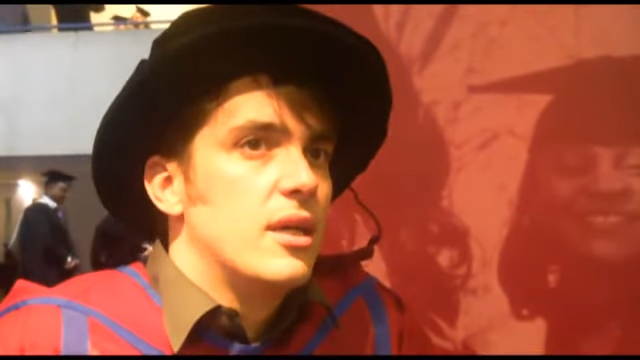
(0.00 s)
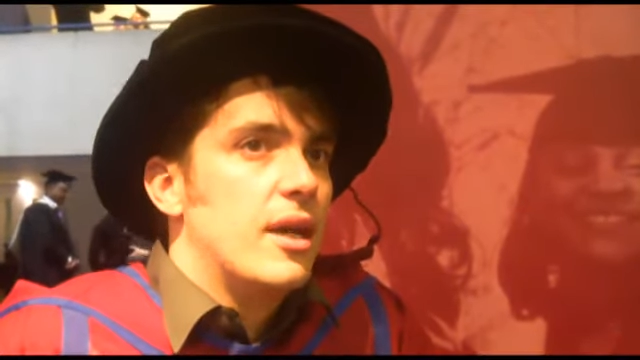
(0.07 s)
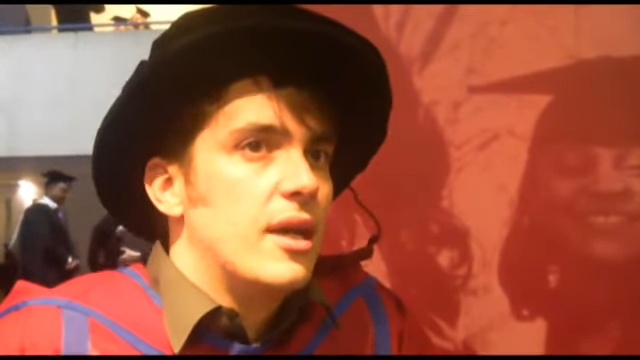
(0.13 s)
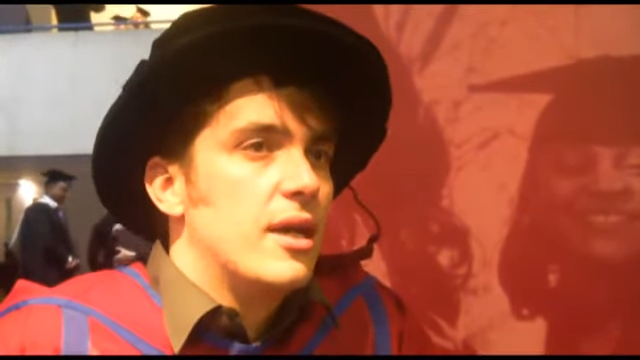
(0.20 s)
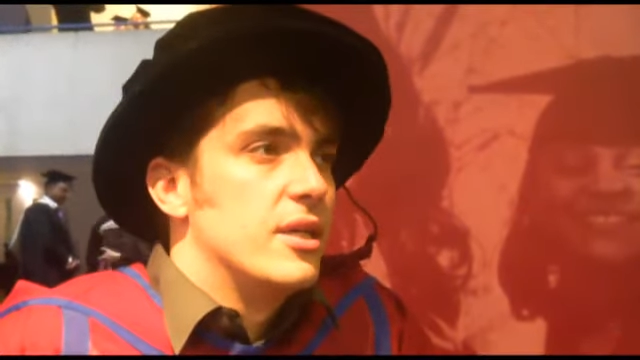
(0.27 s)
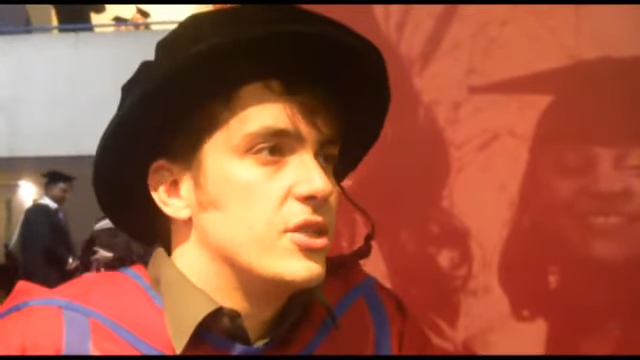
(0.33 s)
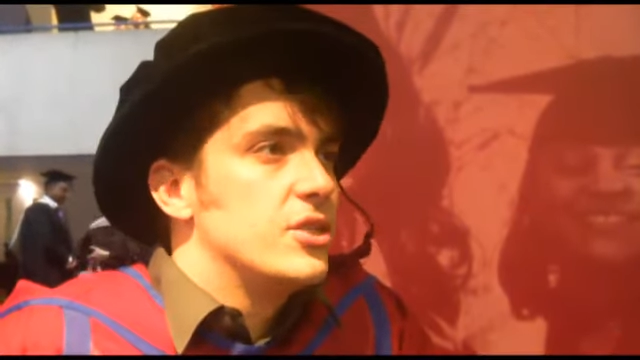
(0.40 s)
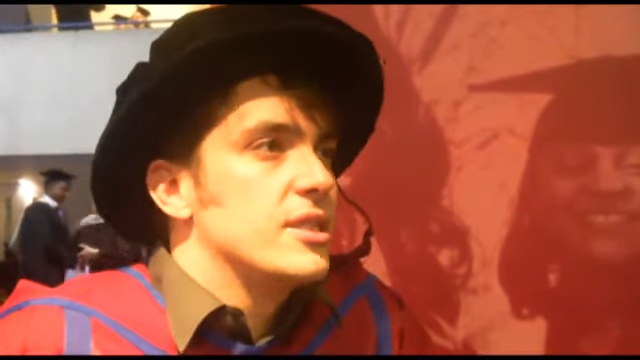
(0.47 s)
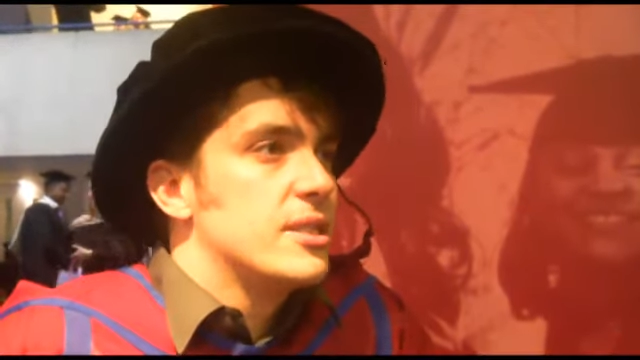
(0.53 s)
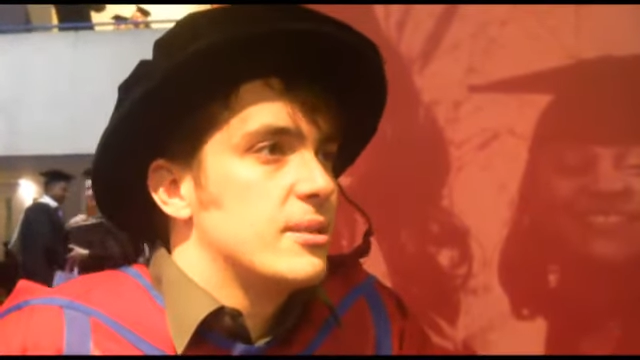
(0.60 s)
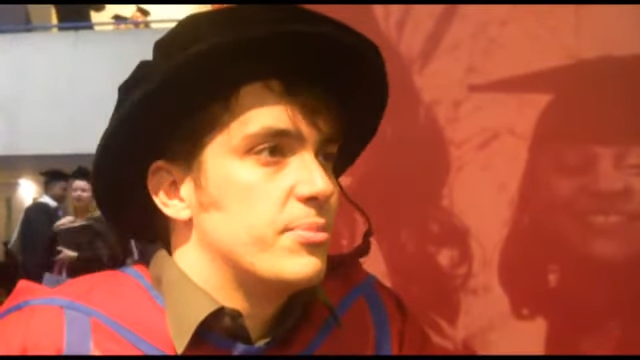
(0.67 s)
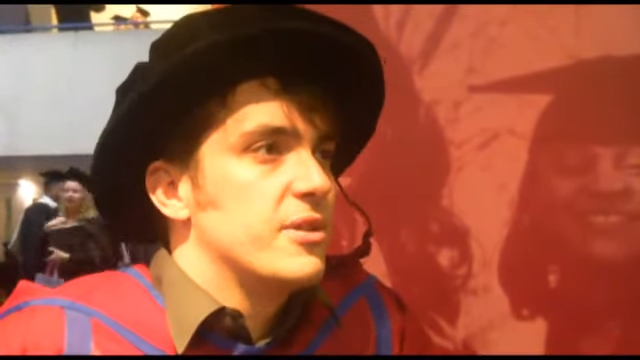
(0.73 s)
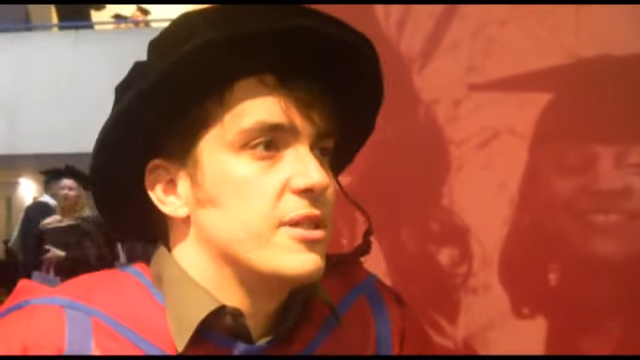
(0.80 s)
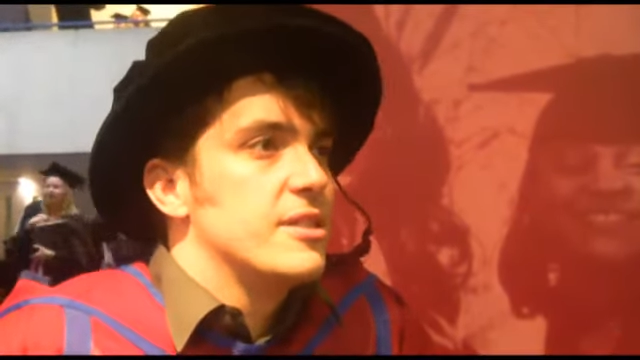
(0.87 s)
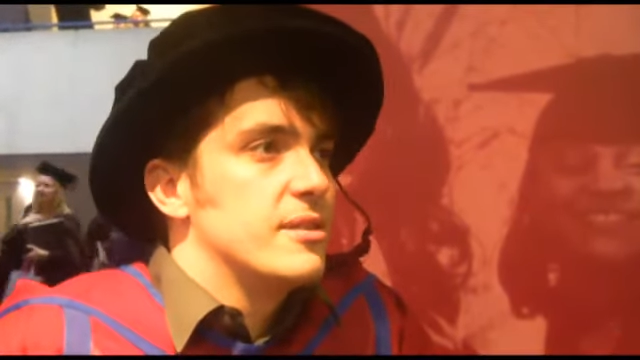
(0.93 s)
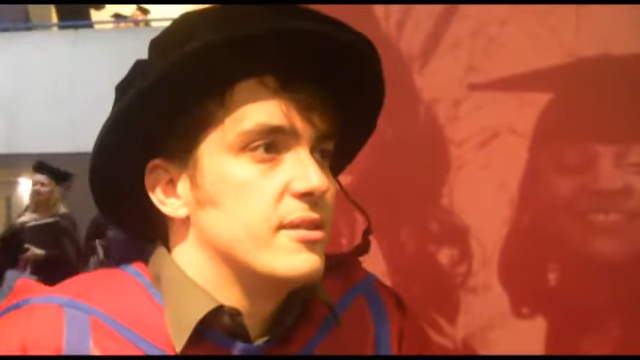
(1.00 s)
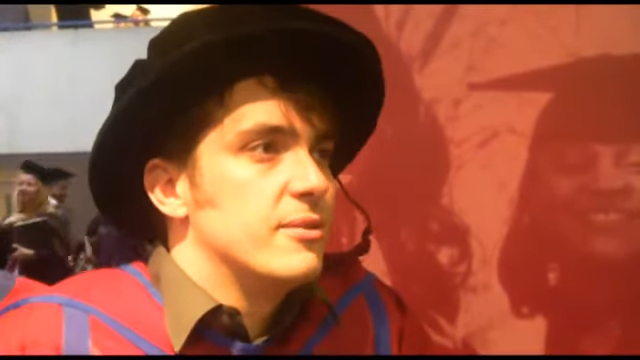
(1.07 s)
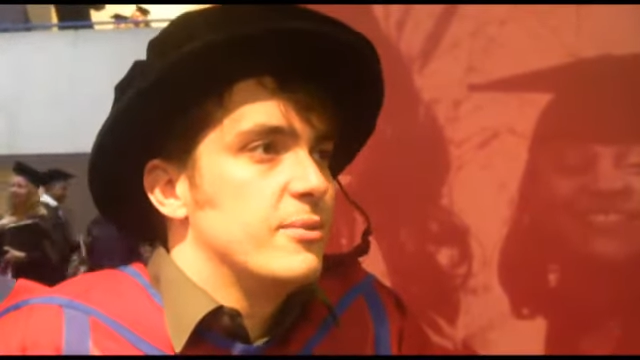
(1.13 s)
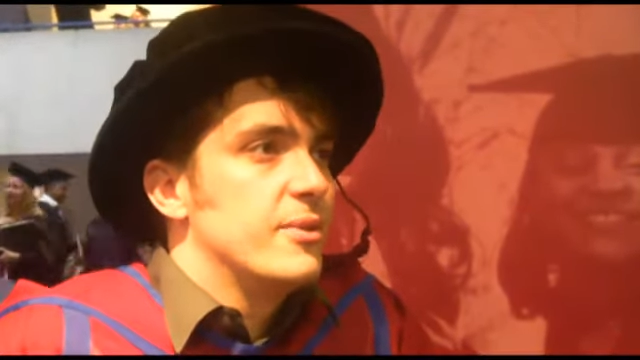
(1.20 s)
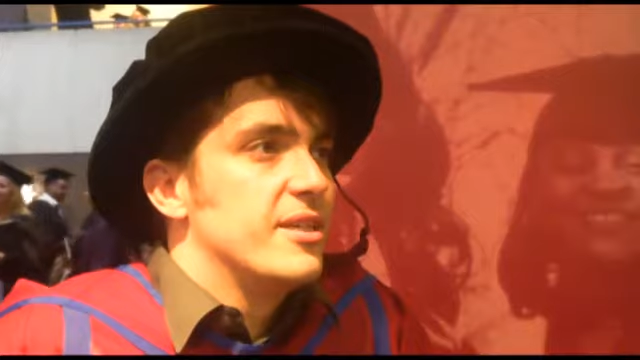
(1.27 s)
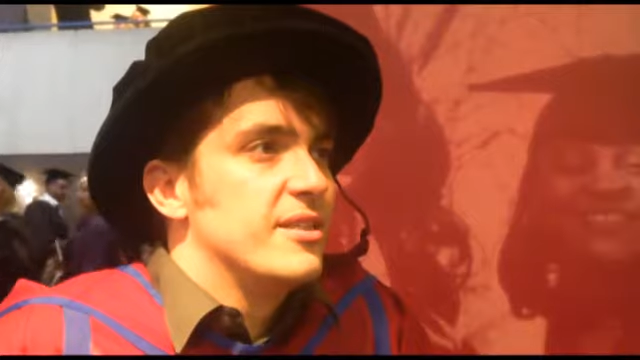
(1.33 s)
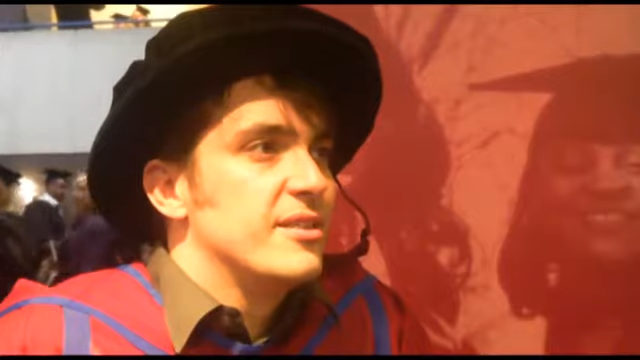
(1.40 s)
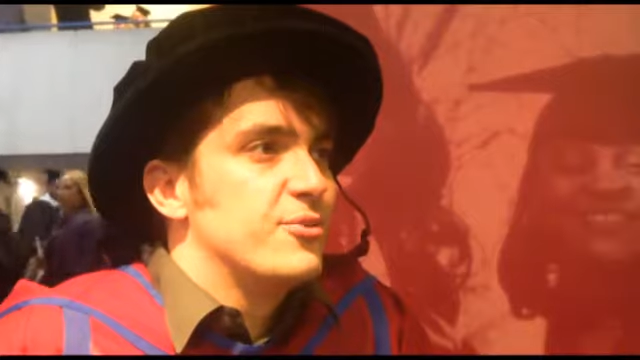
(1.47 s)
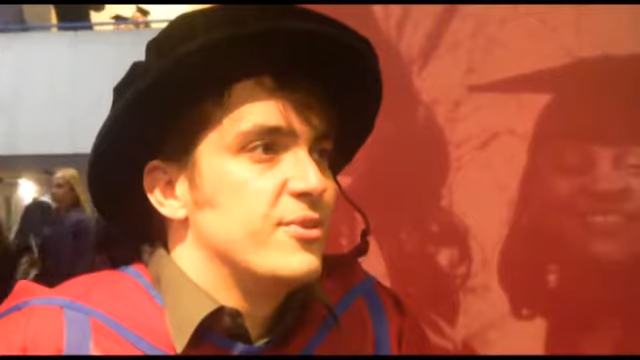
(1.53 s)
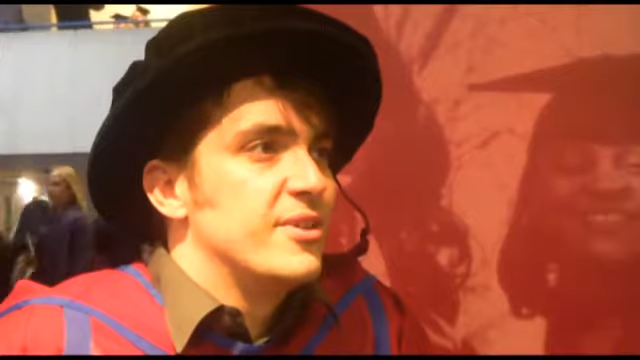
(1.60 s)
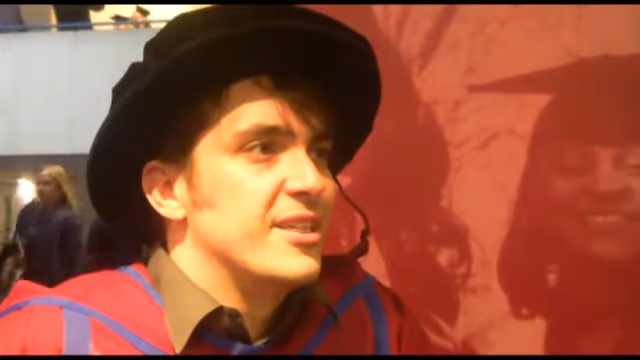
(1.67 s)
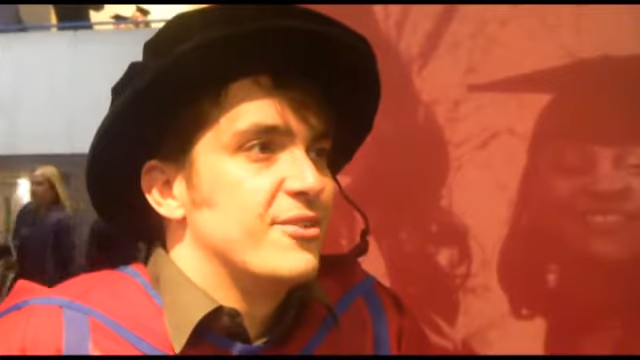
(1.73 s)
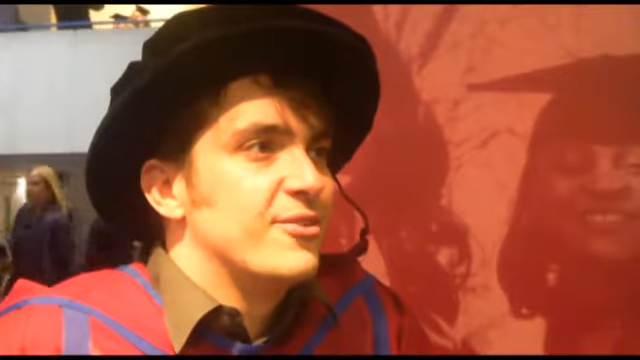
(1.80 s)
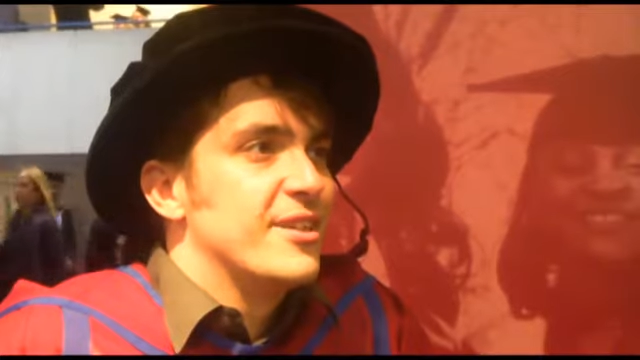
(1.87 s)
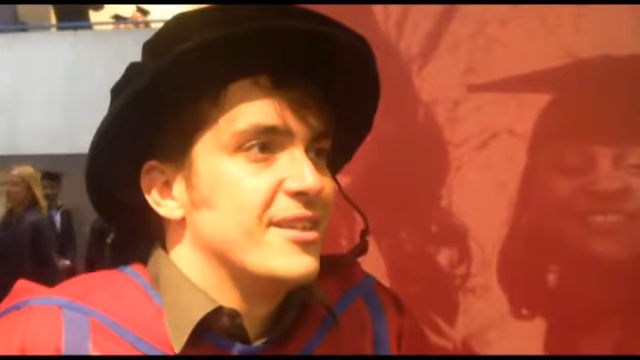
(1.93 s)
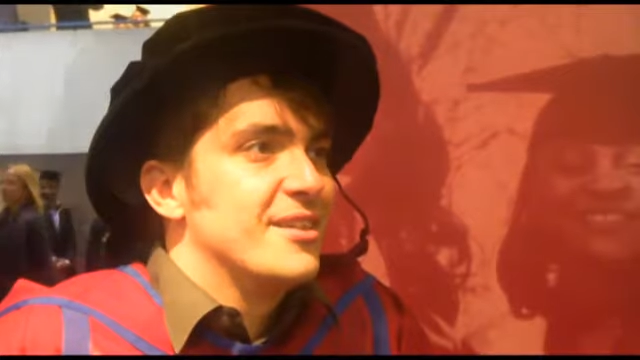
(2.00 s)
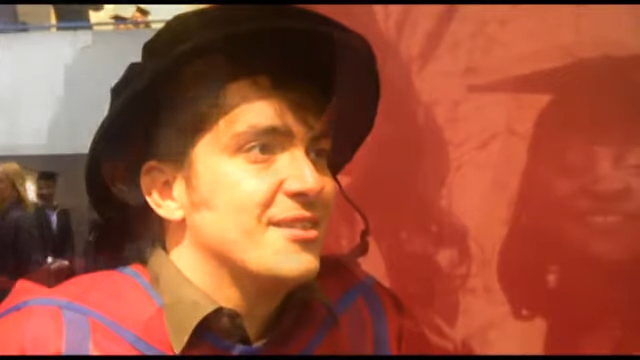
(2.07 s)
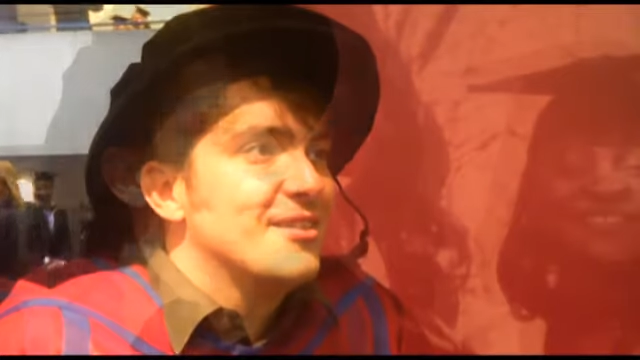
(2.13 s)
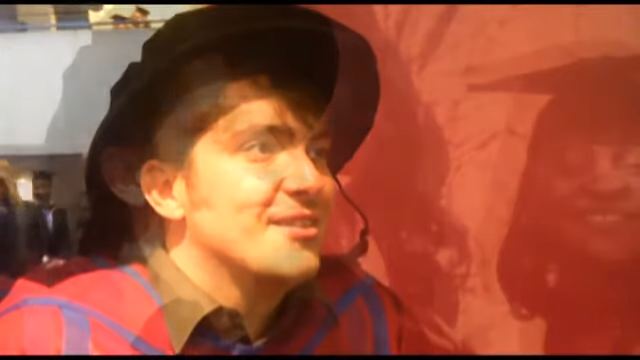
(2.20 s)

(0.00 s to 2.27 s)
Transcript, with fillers: uh, just a personal way. It's really great.